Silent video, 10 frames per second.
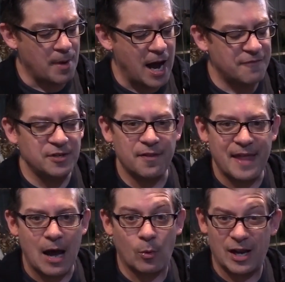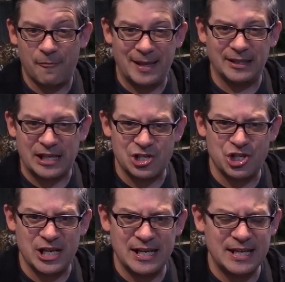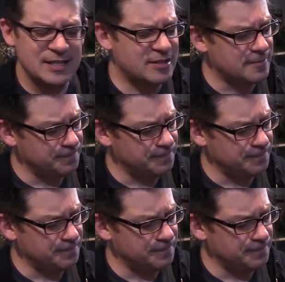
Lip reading: I've done that when I've made like genies.